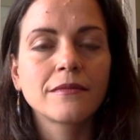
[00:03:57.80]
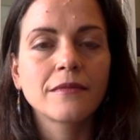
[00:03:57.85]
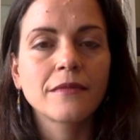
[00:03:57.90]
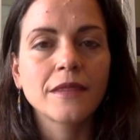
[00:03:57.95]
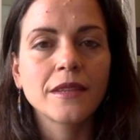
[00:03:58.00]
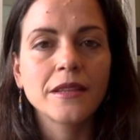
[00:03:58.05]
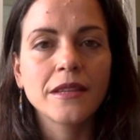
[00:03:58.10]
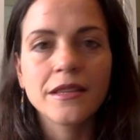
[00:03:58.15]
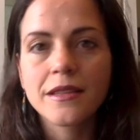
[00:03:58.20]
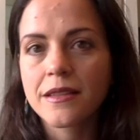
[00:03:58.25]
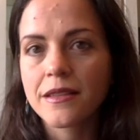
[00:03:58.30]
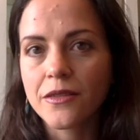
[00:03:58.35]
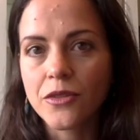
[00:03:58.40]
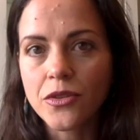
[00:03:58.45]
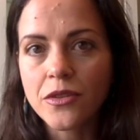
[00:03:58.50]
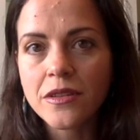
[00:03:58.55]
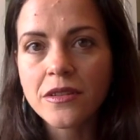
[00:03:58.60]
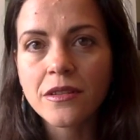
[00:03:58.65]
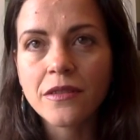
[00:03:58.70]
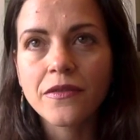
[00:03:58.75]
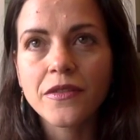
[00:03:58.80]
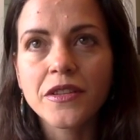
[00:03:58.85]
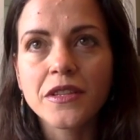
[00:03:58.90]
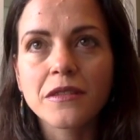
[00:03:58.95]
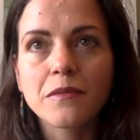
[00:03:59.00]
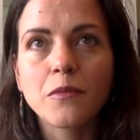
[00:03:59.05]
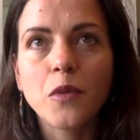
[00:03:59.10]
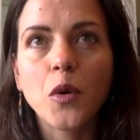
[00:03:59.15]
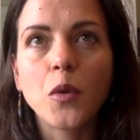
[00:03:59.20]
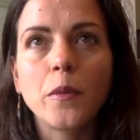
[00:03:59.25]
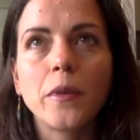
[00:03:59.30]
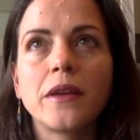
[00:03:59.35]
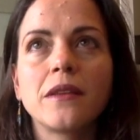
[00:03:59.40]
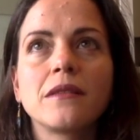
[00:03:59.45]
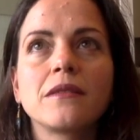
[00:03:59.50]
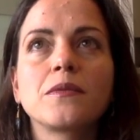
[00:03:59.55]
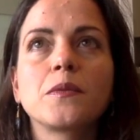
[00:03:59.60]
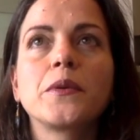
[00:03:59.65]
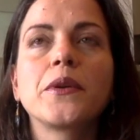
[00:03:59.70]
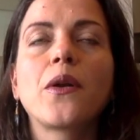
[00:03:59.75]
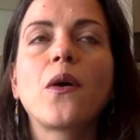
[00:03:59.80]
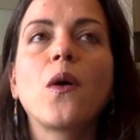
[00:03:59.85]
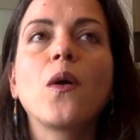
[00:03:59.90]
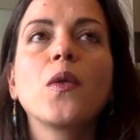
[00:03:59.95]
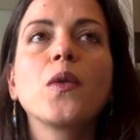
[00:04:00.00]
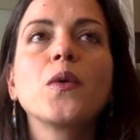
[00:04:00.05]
In the stillness of this moment, when all